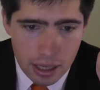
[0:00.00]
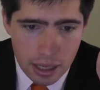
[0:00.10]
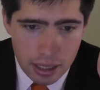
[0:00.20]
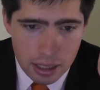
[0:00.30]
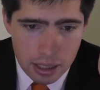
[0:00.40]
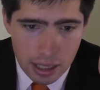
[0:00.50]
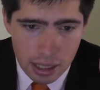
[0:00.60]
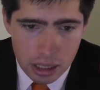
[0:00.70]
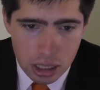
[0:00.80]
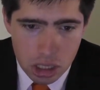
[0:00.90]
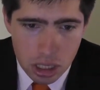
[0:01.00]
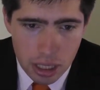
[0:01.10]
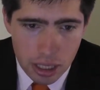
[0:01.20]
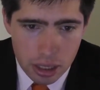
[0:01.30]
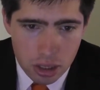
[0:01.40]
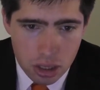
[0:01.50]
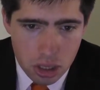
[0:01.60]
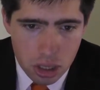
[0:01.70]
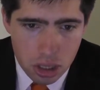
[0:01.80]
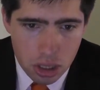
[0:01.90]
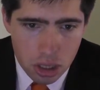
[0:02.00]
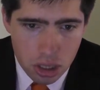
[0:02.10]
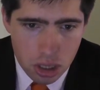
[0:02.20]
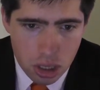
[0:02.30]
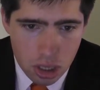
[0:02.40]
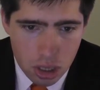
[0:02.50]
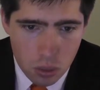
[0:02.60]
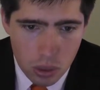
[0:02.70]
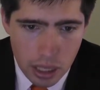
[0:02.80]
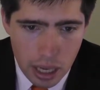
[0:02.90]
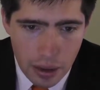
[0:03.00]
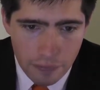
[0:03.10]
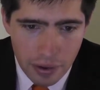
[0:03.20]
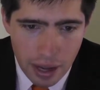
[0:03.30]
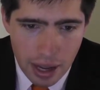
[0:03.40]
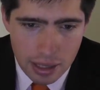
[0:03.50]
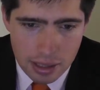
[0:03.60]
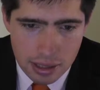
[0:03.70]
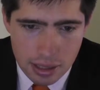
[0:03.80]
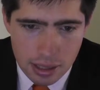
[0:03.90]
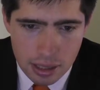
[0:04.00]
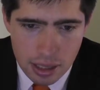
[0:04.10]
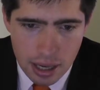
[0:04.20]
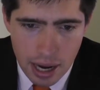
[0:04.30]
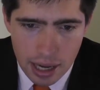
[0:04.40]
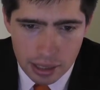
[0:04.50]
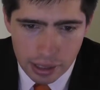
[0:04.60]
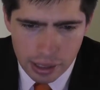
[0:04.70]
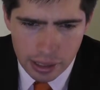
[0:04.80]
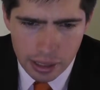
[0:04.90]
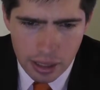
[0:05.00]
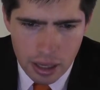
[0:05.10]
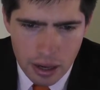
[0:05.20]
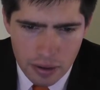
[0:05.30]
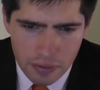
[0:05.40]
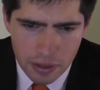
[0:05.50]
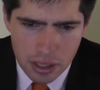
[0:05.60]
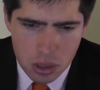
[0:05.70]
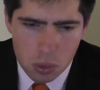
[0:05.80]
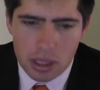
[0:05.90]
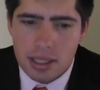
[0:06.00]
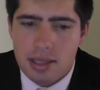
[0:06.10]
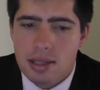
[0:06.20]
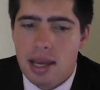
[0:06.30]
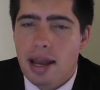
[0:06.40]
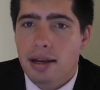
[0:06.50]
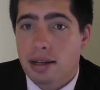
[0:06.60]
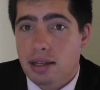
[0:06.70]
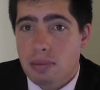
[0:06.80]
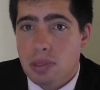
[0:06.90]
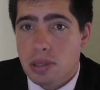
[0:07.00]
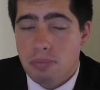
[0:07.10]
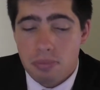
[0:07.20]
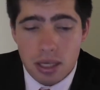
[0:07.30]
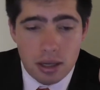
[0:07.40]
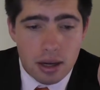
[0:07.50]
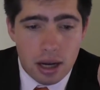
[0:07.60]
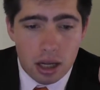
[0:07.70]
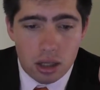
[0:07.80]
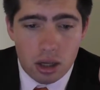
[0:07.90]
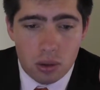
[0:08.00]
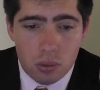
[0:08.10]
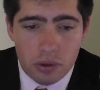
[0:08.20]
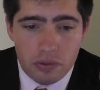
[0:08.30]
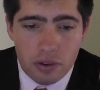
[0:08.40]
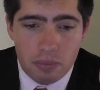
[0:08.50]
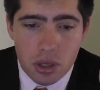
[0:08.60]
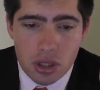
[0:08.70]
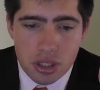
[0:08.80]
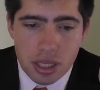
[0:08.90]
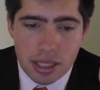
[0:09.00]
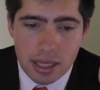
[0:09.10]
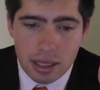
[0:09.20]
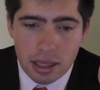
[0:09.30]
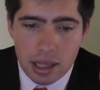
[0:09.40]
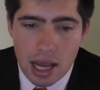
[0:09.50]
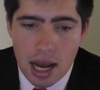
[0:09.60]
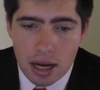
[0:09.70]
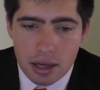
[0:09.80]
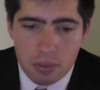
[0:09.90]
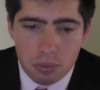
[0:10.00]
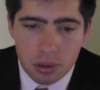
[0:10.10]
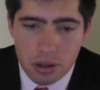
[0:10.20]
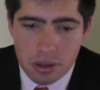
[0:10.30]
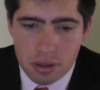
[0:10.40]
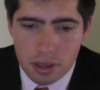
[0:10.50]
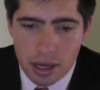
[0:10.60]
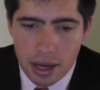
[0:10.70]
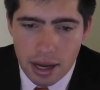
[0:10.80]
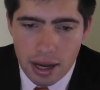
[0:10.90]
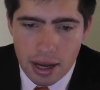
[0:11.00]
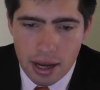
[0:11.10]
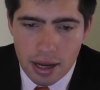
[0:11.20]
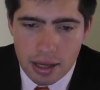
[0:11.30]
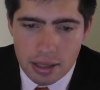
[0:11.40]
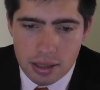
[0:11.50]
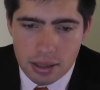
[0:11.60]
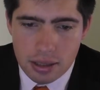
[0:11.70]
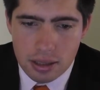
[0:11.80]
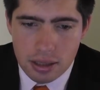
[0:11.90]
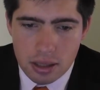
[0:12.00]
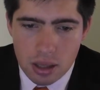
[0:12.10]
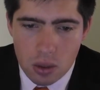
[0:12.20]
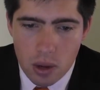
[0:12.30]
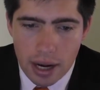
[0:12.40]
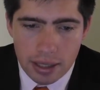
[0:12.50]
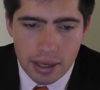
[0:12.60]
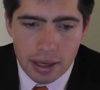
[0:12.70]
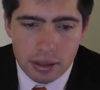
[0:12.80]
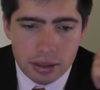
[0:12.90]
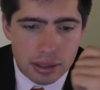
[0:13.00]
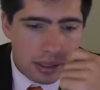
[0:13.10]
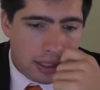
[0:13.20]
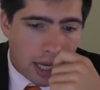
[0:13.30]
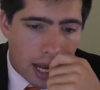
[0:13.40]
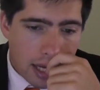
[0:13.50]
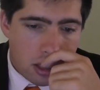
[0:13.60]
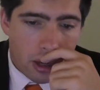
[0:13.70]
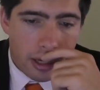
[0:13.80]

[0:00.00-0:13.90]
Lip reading: In the interchange, we have Anderson, Atley, Vickers Willis and Gibson, along with emergencies in Clark, Bruce and Wagner. So